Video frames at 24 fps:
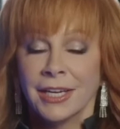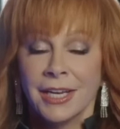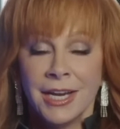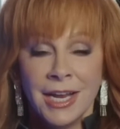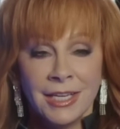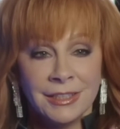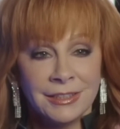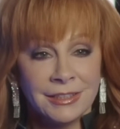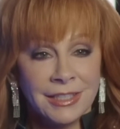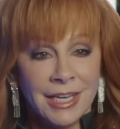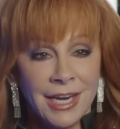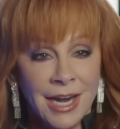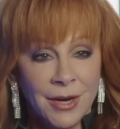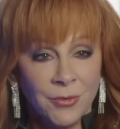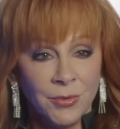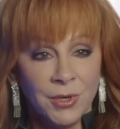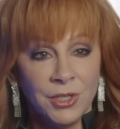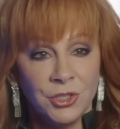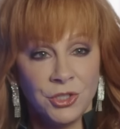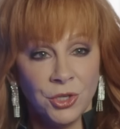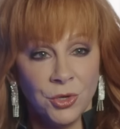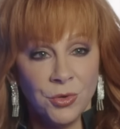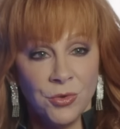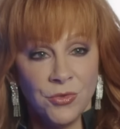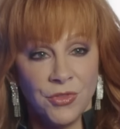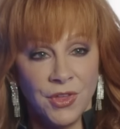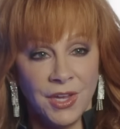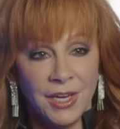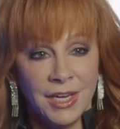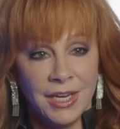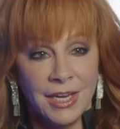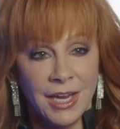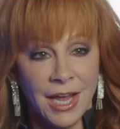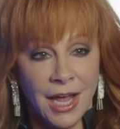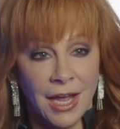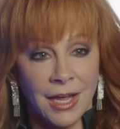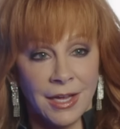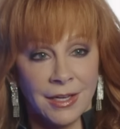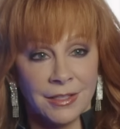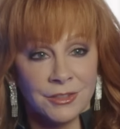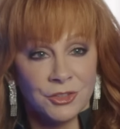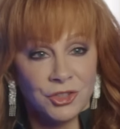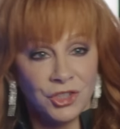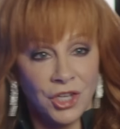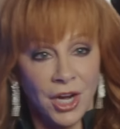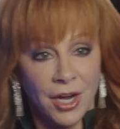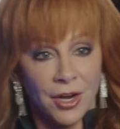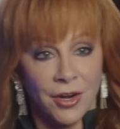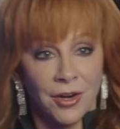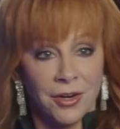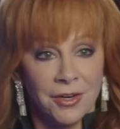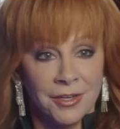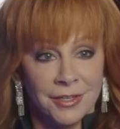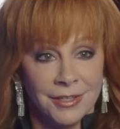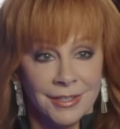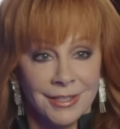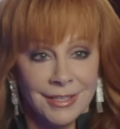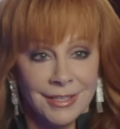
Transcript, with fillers: Can I, can I redo the uh, chair?